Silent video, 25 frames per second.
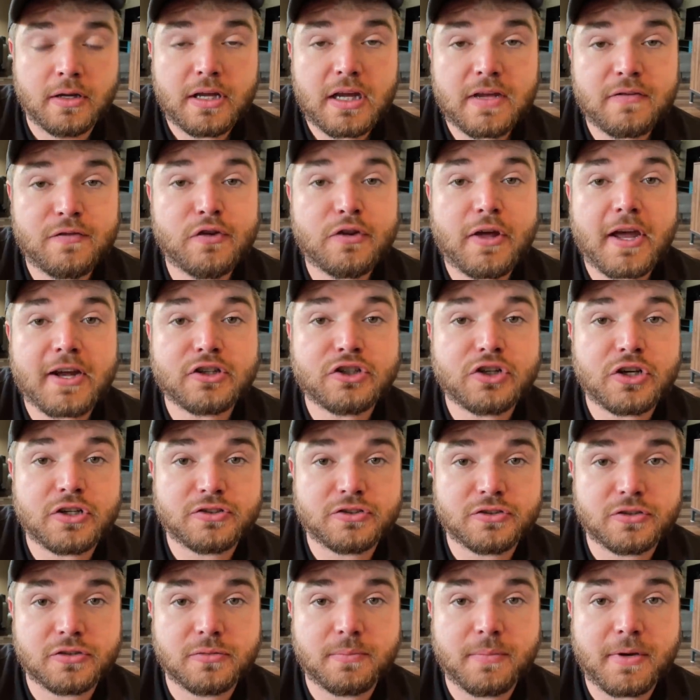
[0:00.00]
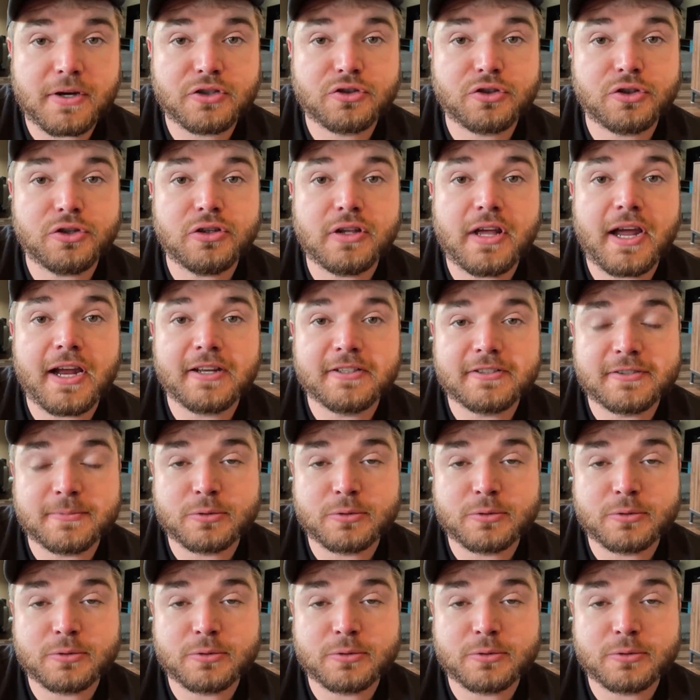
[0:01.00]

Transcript: If you like Chester, make sure you like and